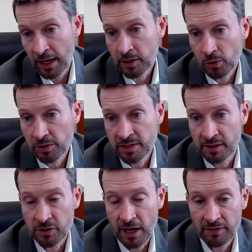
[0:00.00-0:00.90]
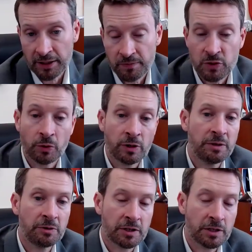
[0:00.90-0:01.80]
My goal is safe driving. So we
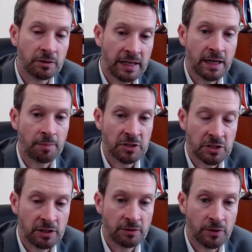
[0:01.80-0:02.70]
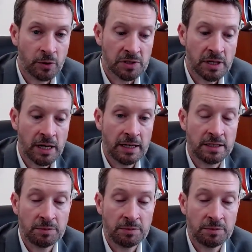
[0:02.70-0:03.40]
want to be able to create an opportunity for folks